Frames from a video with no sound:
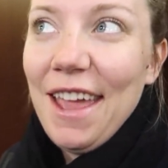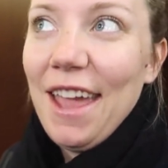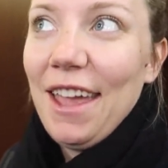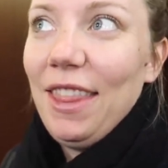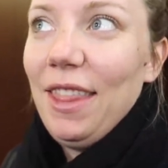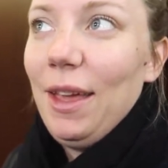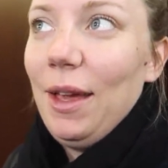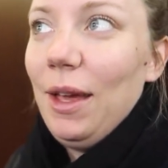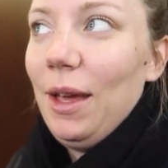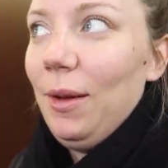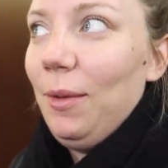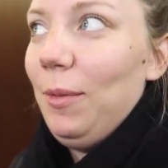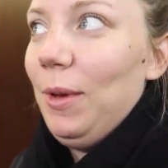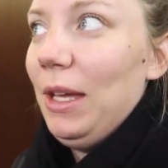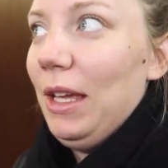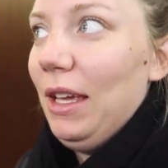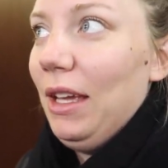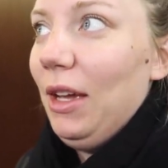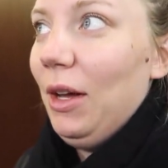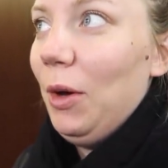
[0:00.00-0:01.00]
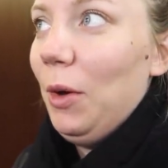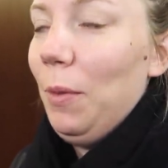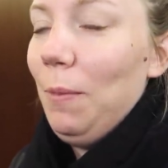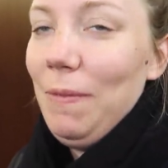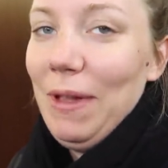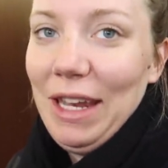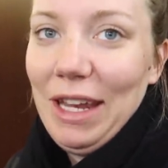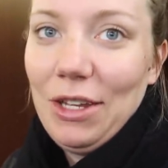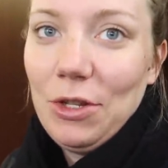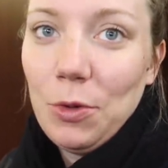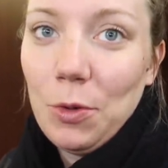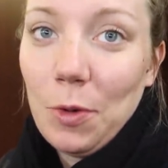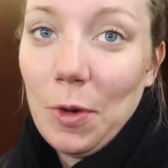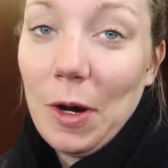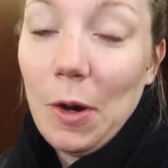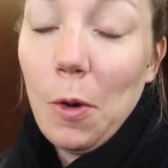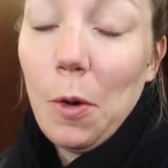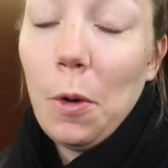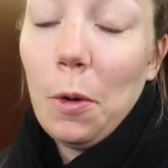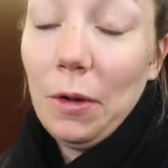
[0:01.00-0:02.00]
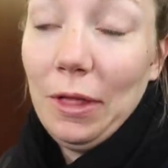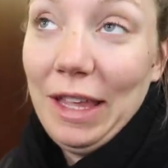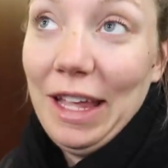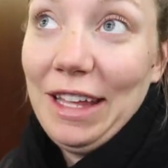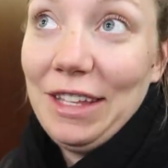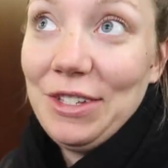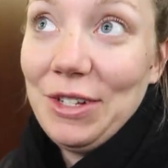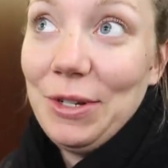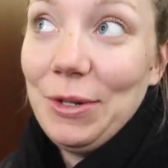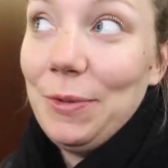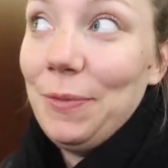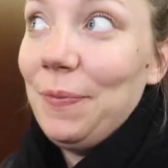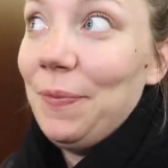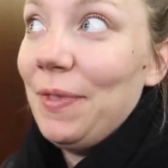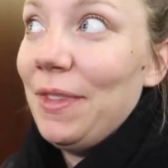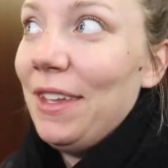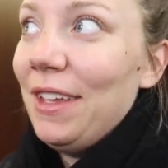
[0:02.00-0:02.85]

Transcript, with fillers: and then we go Minnie to Orlando.